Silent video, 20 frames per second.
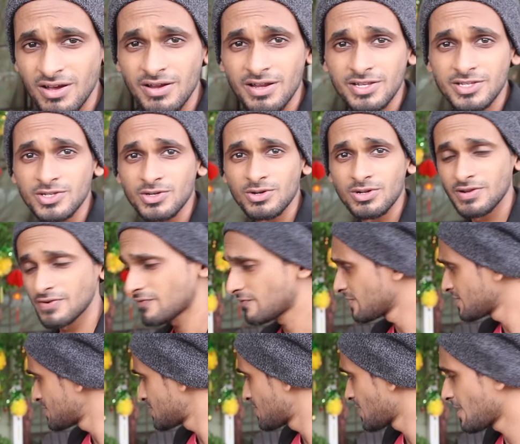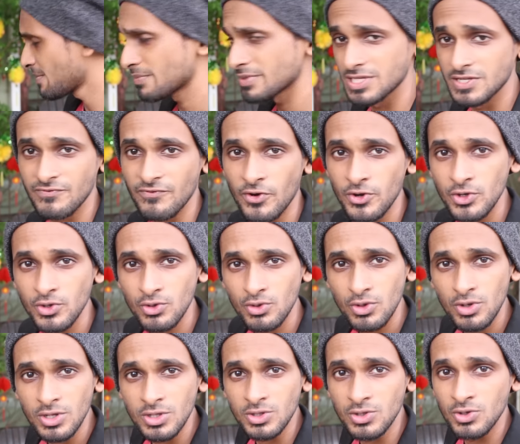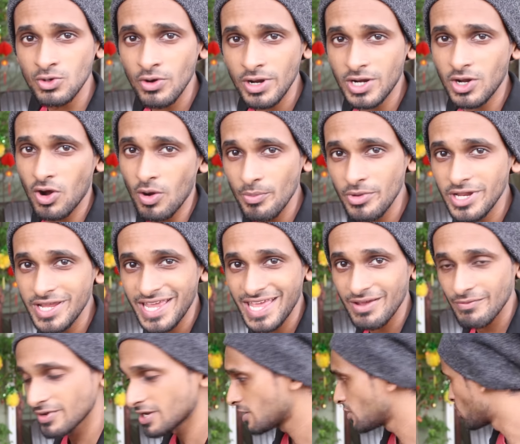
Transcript: Alright, so the first step is for you to go and communicate with